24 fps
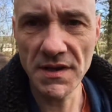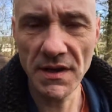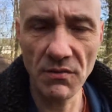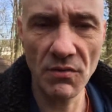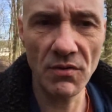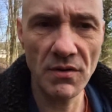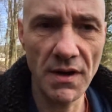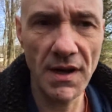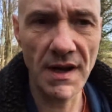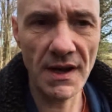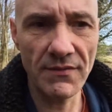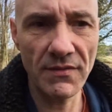Now I'm
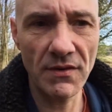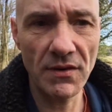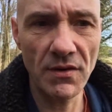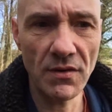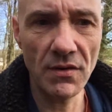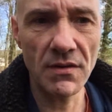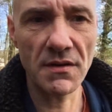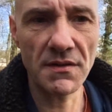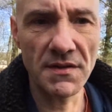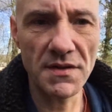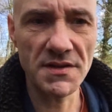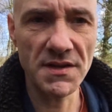going to have a
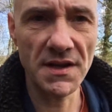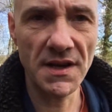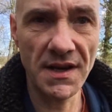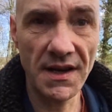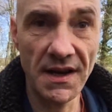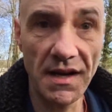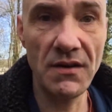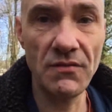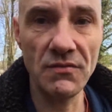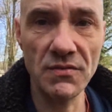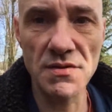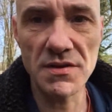look. There's a
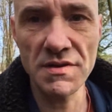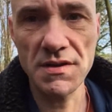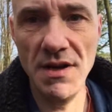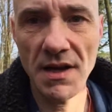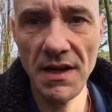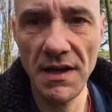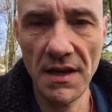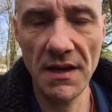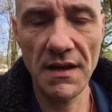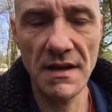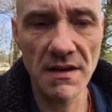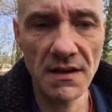house
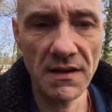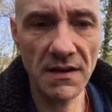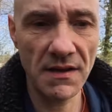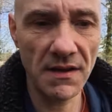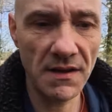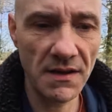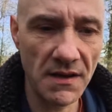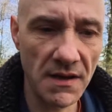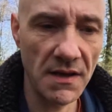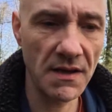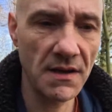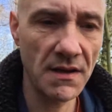here
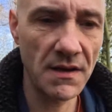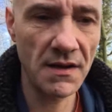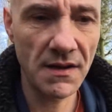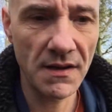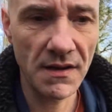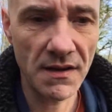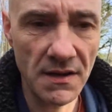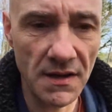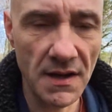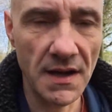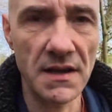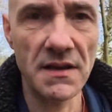
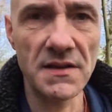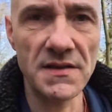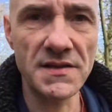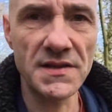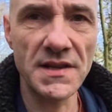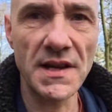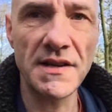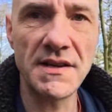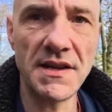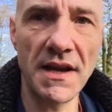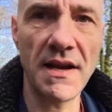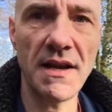kind of
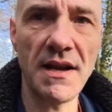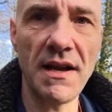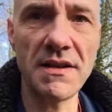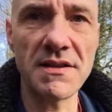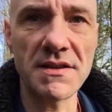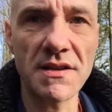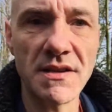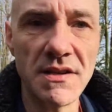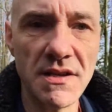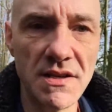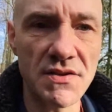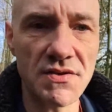standing in
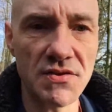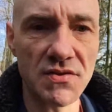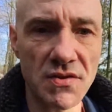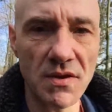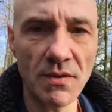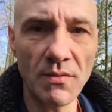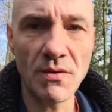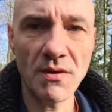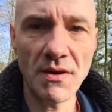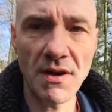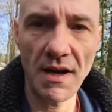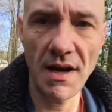isolation, so
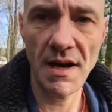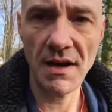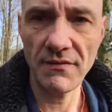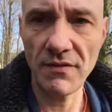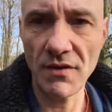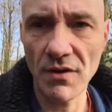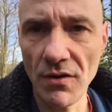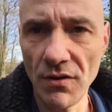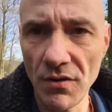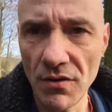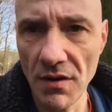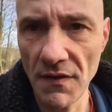I'm going to have
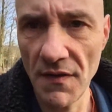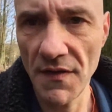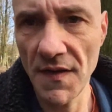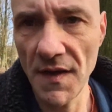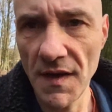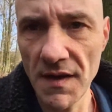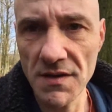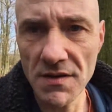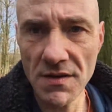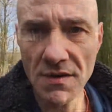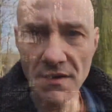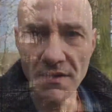a look at that.